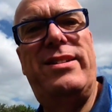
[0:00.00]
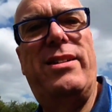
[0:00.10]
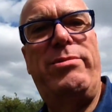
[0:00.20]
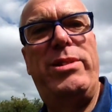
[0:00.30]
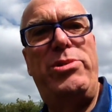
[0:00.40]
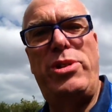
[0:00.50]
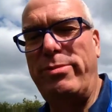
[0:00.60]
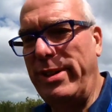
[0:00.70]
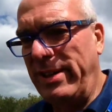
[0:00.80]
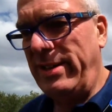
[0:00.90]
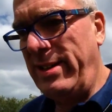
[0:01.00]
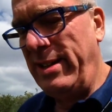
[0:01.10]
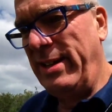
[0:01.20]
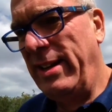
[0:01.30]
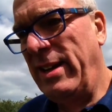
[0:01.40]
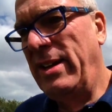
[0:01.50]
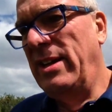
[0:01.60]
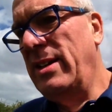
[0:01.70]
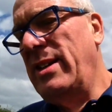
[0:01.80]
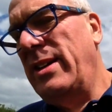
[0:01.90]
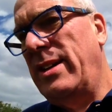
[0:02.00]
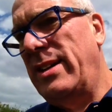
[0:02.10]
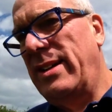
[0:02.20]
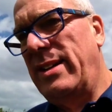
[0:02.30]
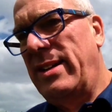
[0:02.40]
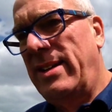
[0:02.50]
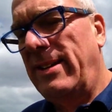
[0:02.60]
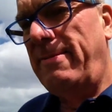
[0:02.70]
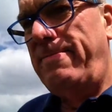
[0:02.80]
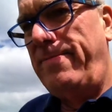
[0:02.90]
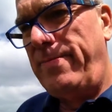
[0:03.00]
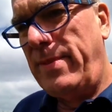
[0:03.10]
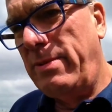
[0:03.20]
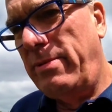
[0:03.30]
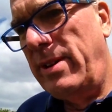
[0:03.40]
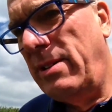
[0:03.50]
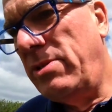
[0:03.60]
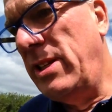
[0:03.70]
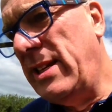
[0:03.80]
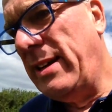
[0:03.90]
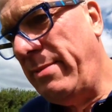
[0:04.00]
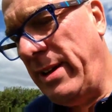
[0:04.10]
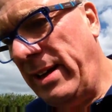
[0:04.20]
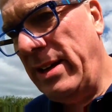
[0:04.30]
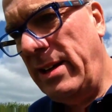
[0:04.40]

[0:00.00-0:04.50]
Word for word: I'll do something. Um, what else is happening?